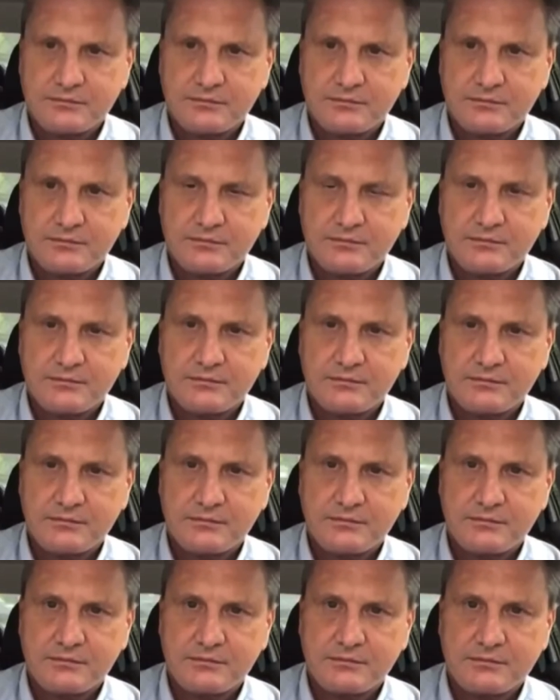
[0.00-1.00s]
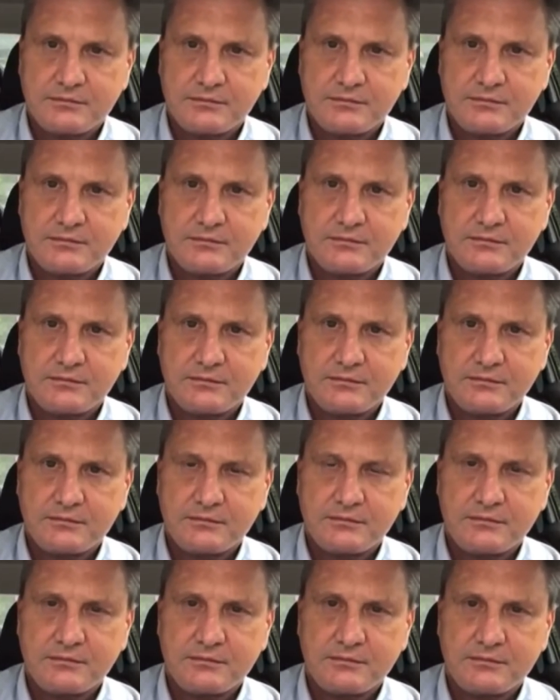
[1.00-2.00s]

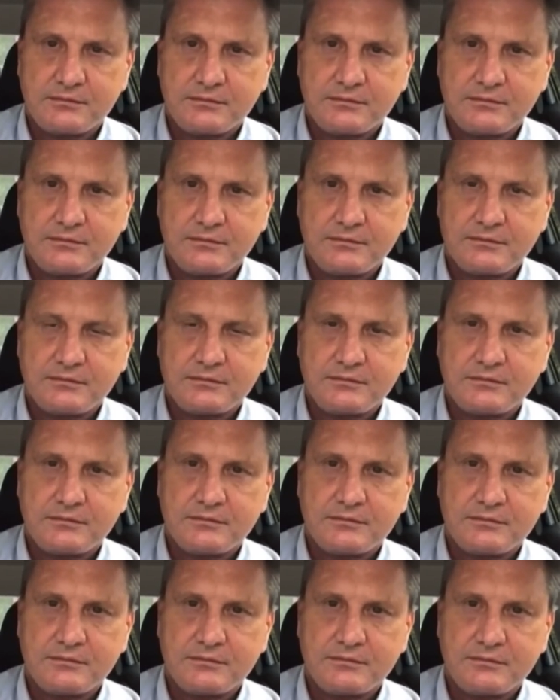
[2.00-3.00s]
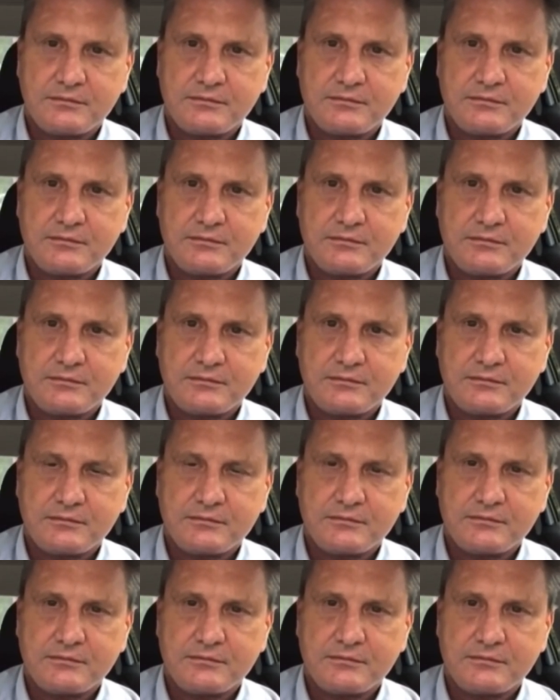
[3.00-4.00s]

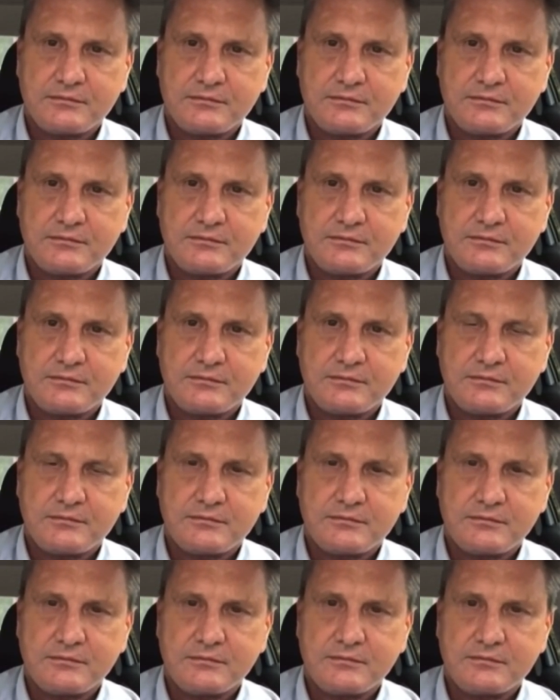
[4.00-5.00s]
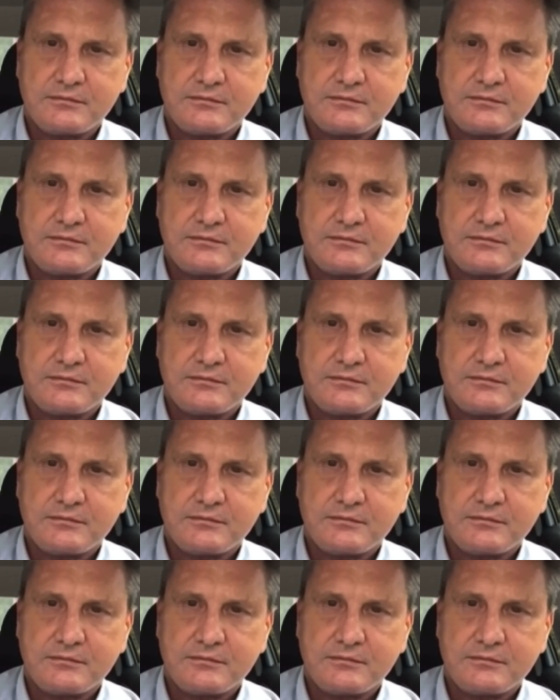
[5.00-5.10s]
This person isn't speaking.